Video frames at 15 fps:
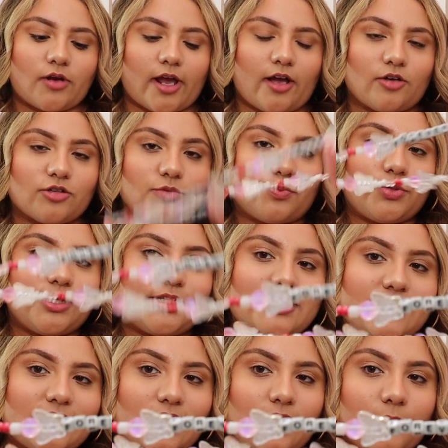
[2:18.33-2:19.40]
I also put
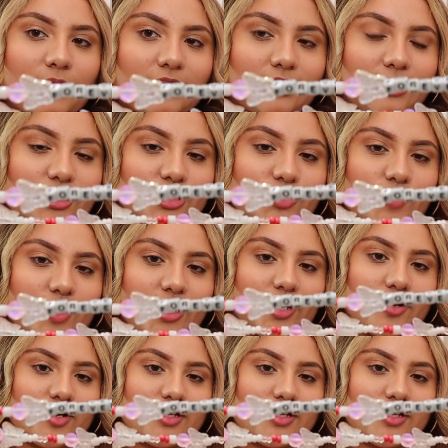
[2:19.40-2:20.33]
some letters right here.